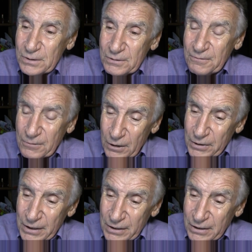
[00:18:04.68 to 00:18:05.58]

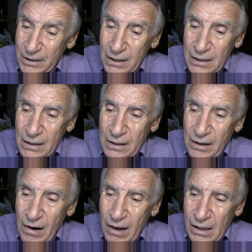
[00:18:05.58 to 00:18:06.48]
Florida,
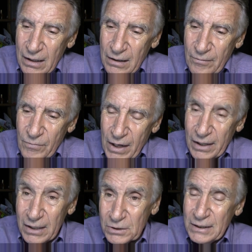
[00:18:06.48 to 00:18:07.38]

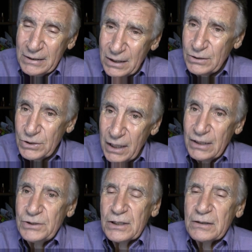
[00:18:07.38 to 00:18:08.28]
I actually did
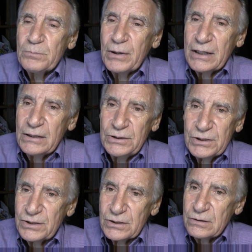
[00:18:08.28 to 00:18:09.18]
change it by
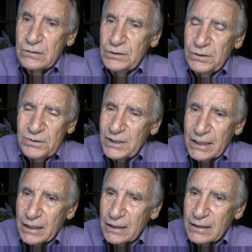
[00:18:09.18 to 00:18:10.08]
just
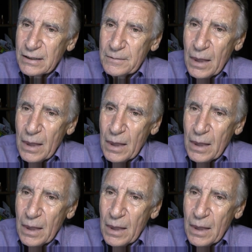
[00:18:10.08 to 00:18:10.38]
using it.